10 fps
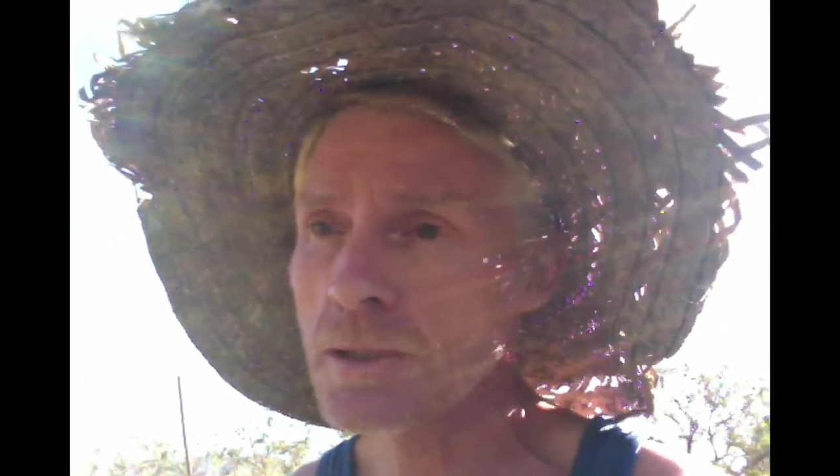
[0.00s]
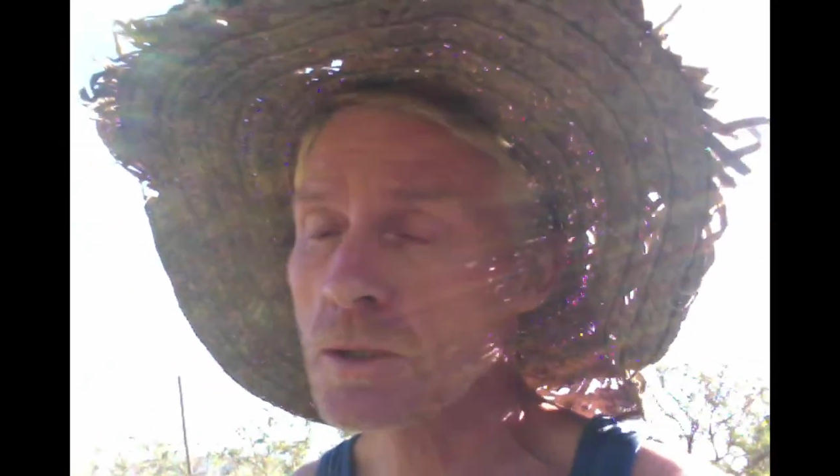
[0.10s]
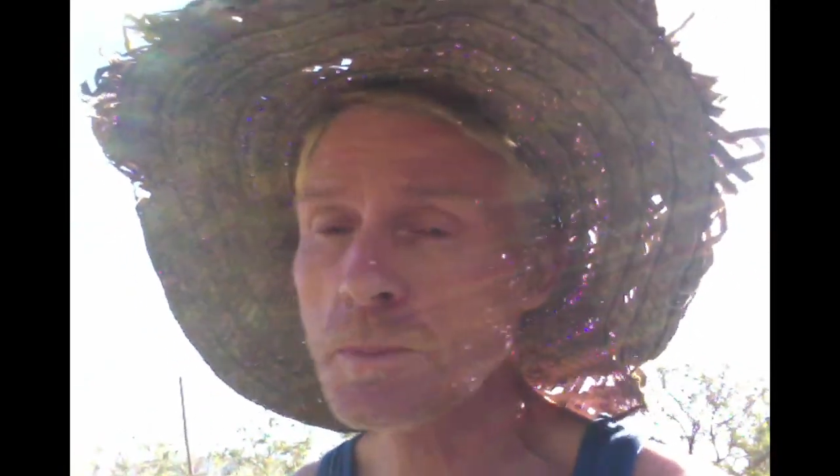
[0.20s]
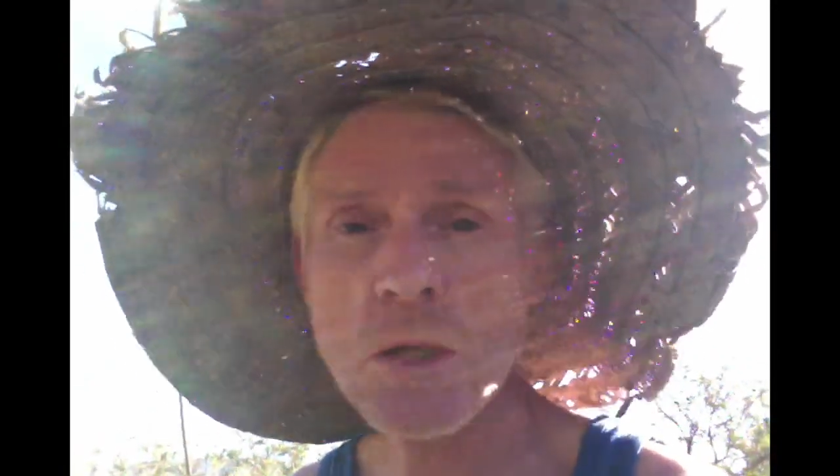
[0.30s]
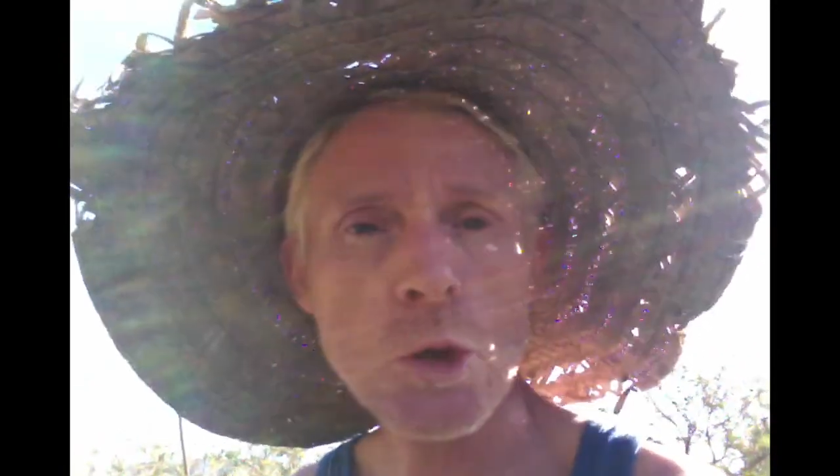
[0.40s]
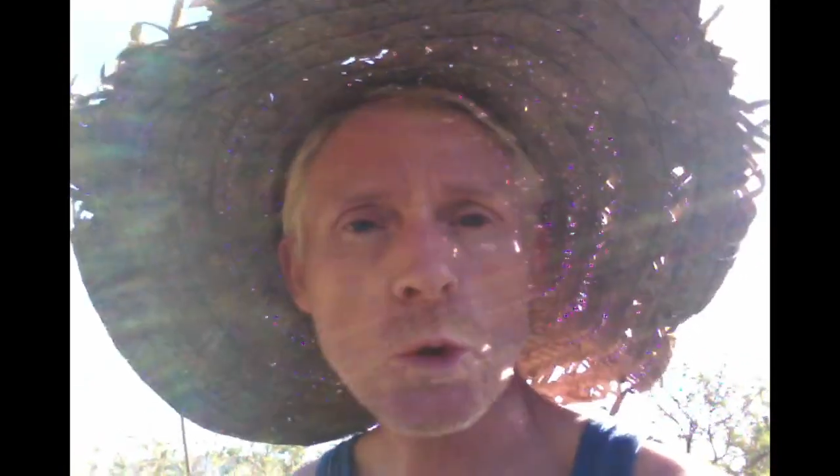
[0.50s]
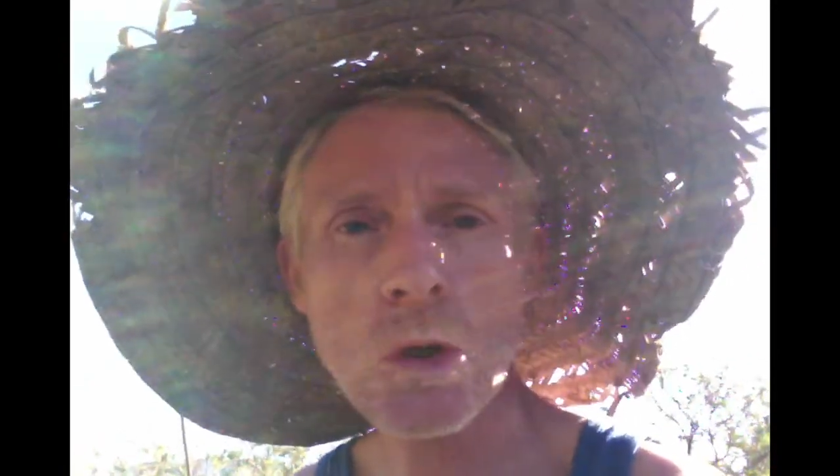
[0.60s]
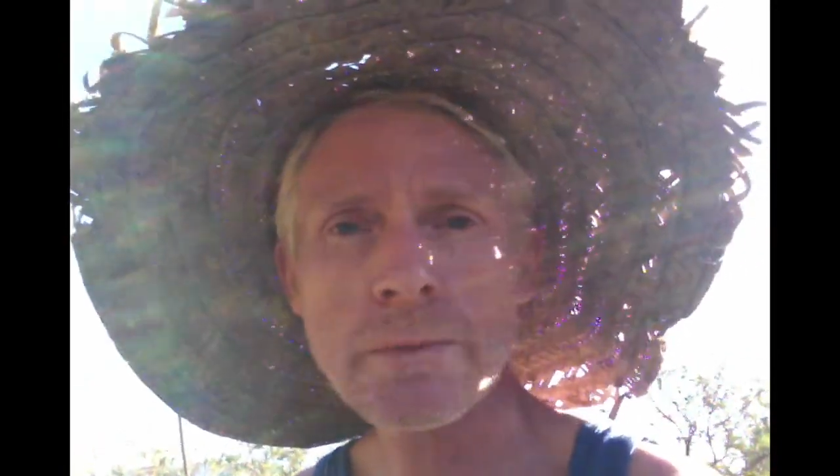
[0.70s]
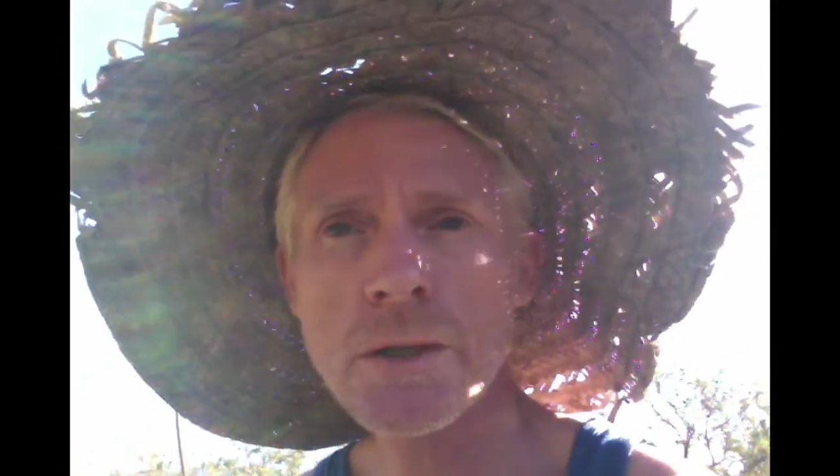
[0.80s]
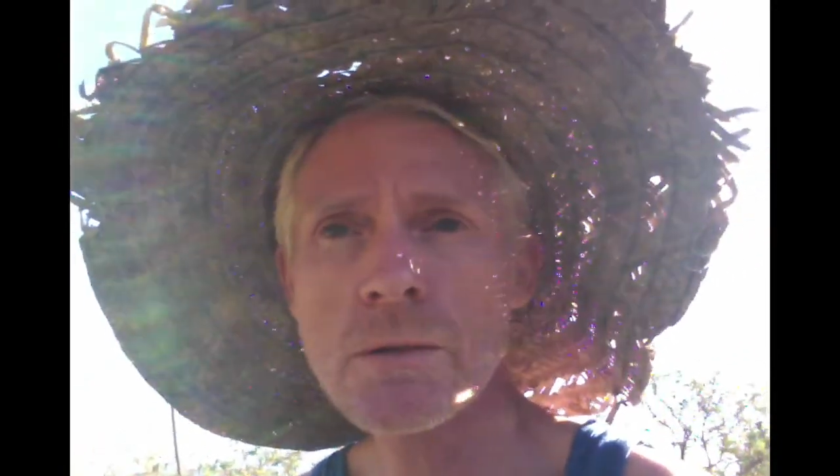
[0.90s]
There's been no
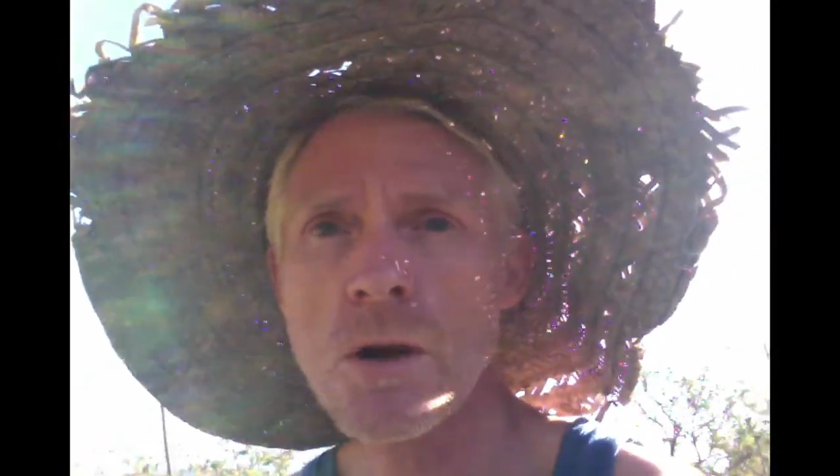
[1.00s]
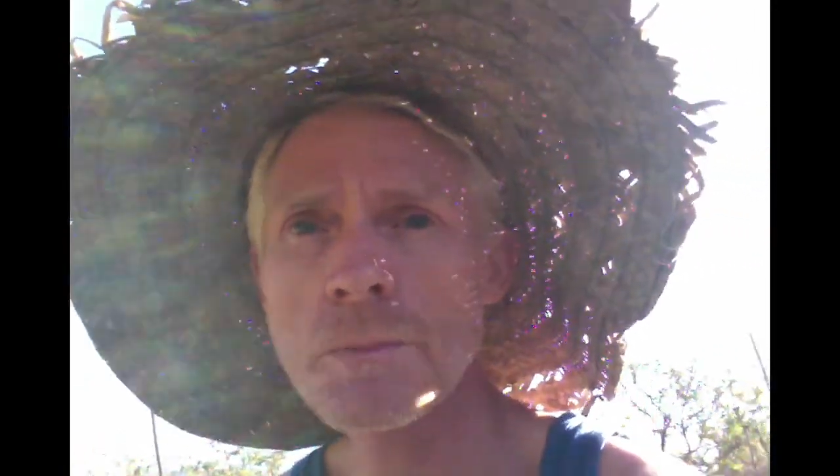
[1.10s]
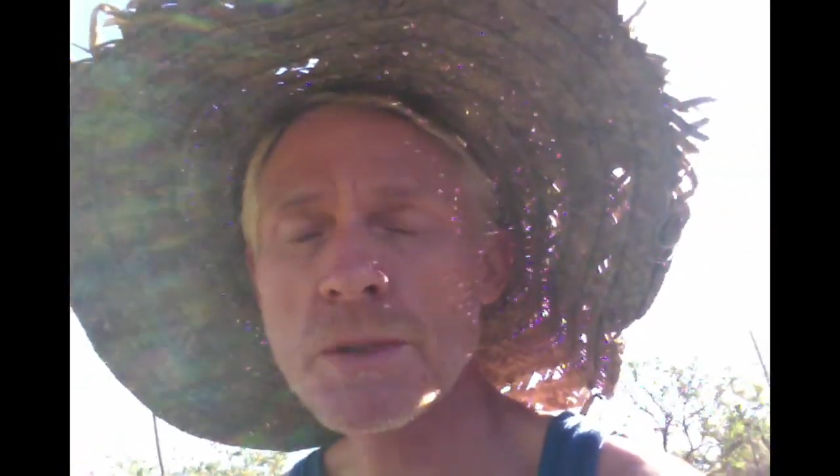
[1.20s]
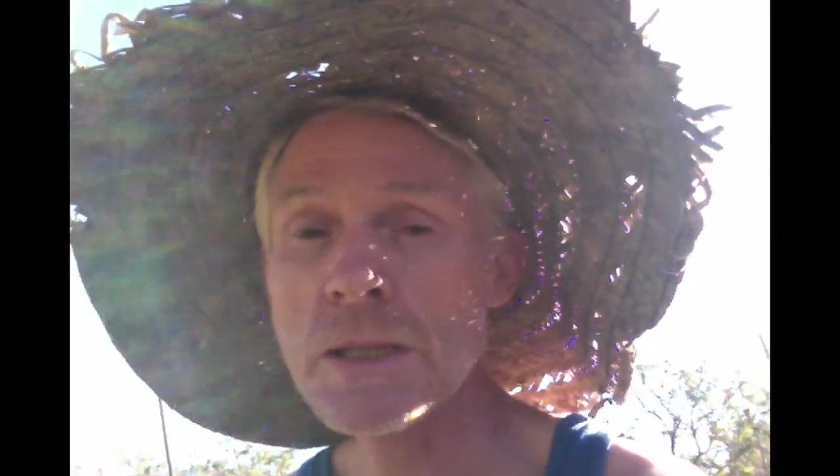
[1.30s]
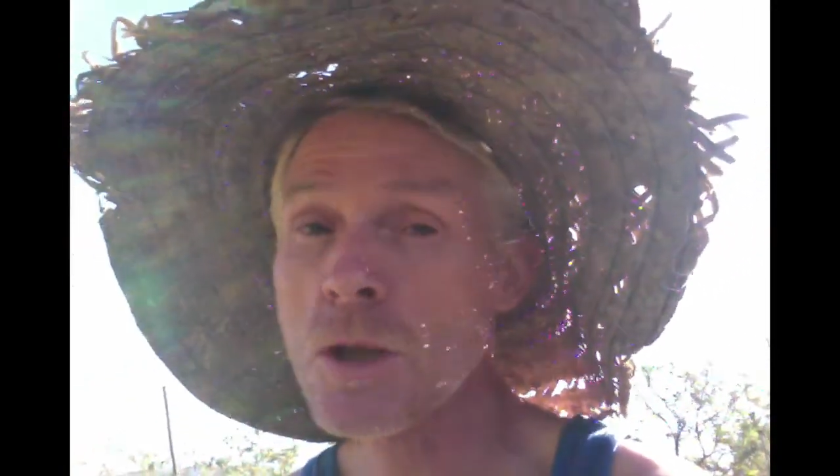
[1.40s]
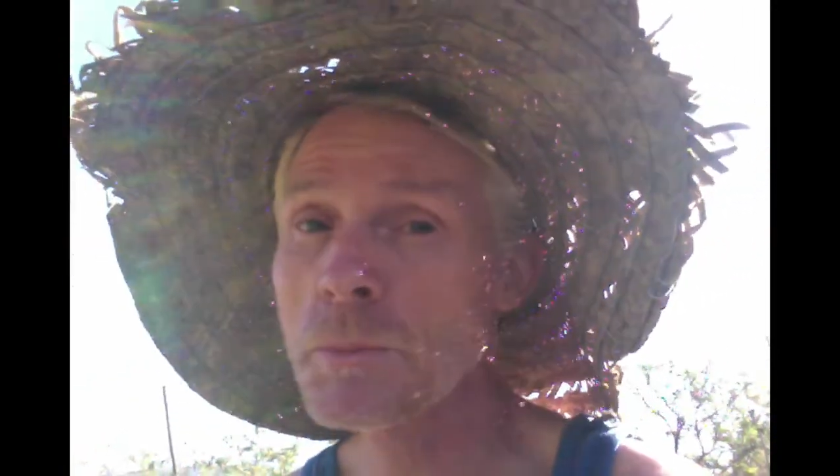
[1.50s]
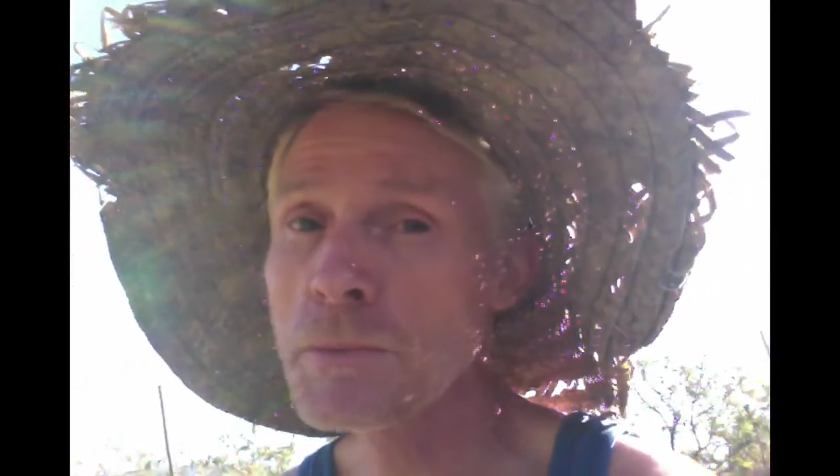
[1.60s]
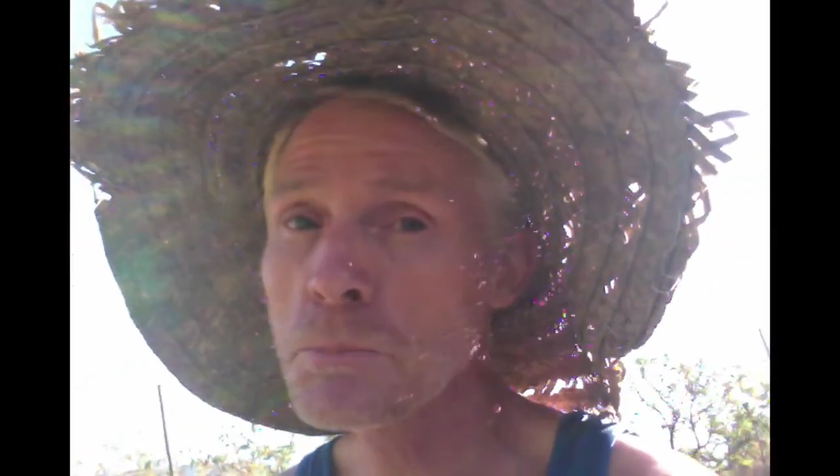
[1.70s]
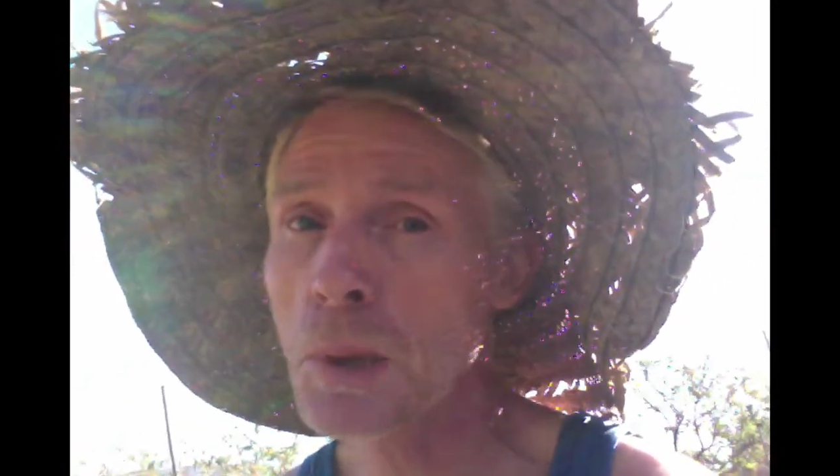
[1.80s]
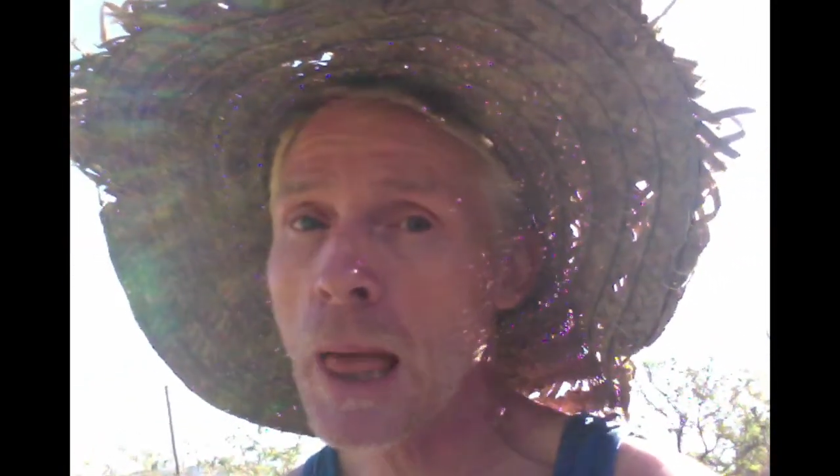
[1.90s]
cover crops, it's not
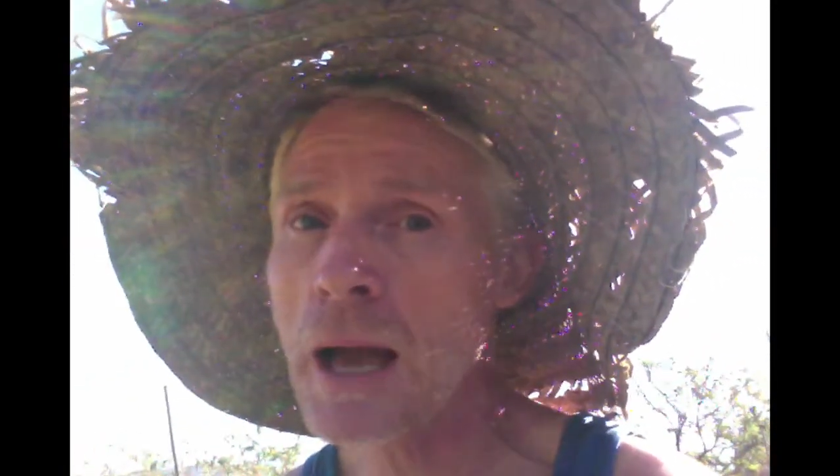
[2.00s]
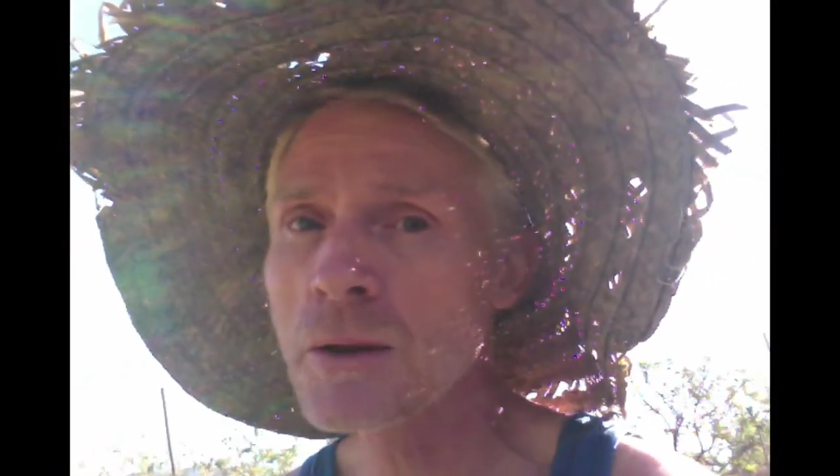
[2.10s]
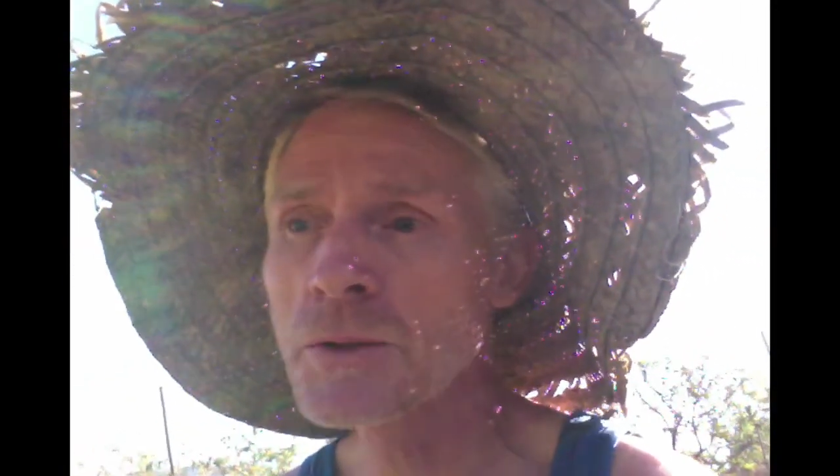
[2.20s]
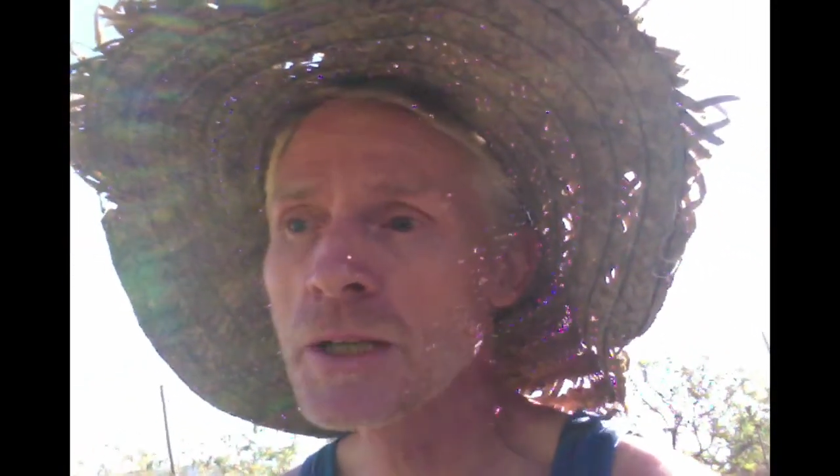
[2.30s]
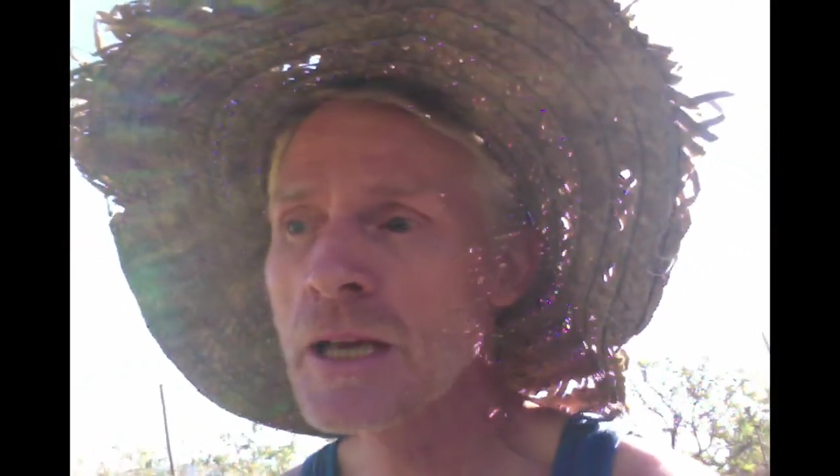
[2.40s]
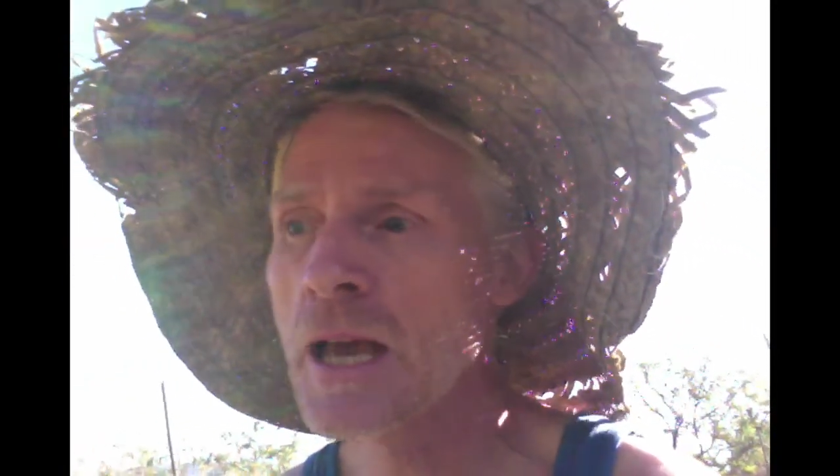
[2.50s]
been ploughed,